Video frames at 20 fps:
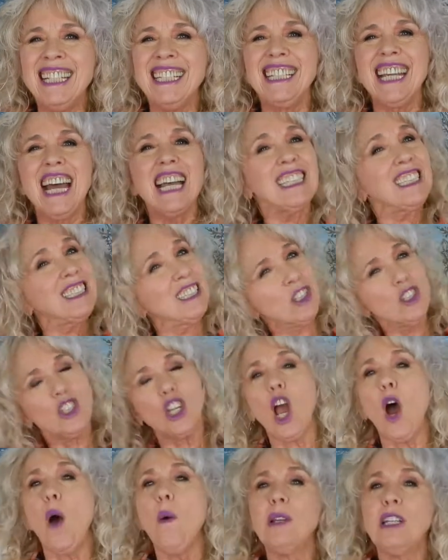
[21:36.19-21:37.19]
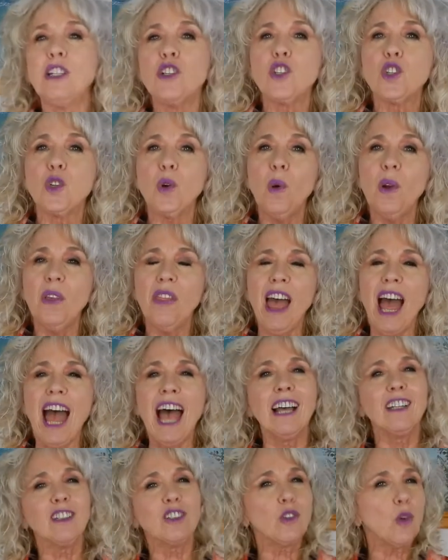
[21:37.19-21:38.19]
Just go and enjoy the
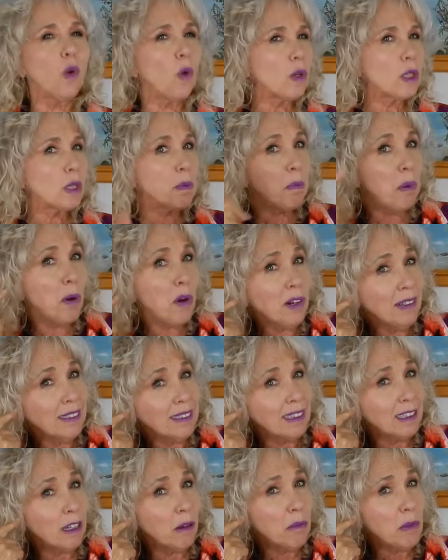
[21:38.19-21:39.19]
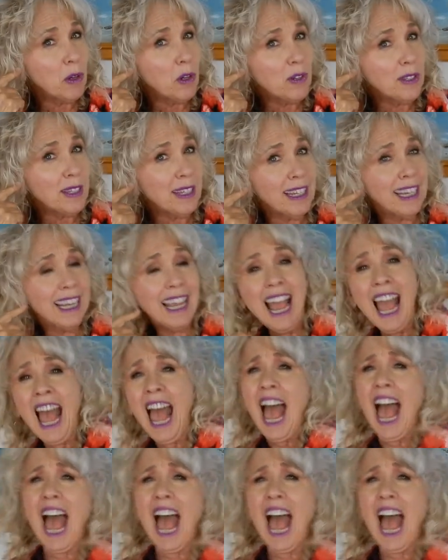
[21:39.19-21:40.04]
outdoors, put on some music